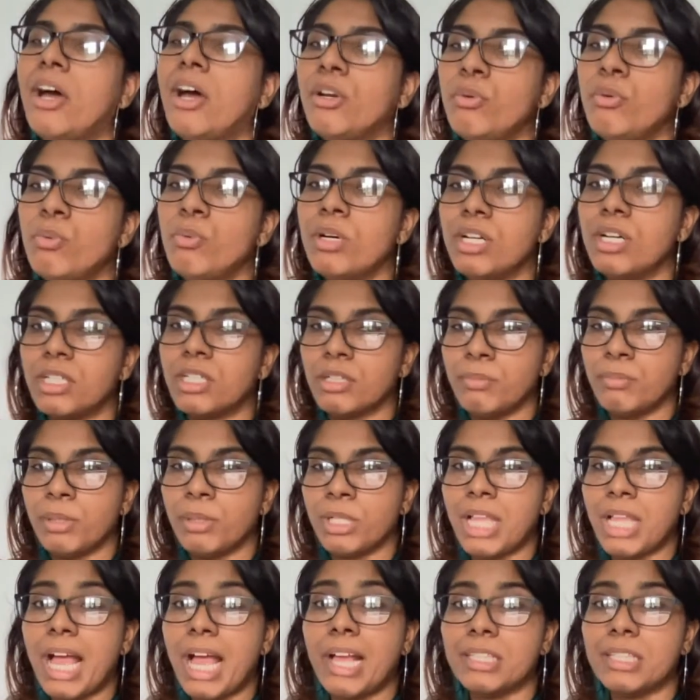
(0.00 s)

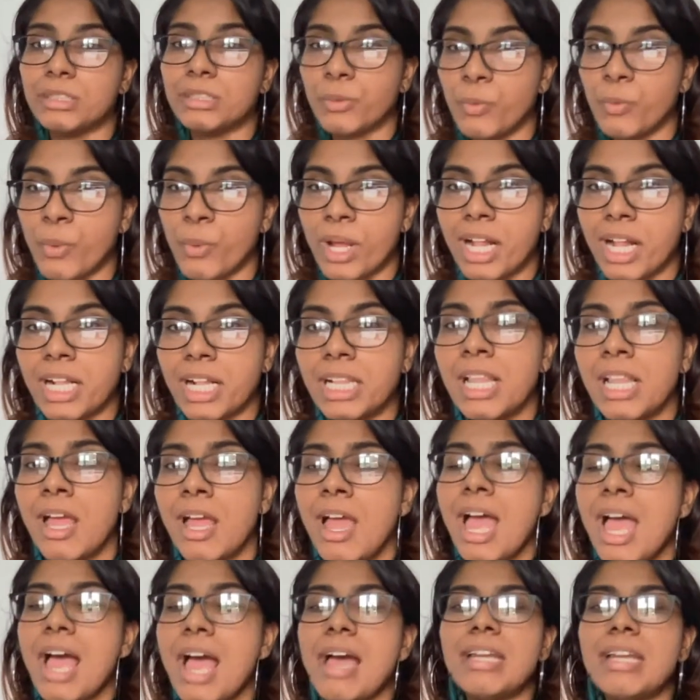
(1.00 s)
unworkable as well.
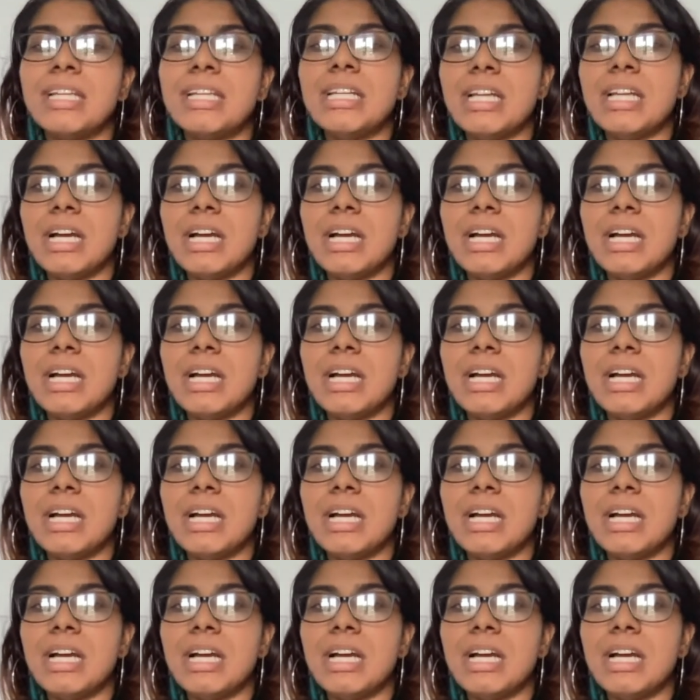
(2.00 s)
And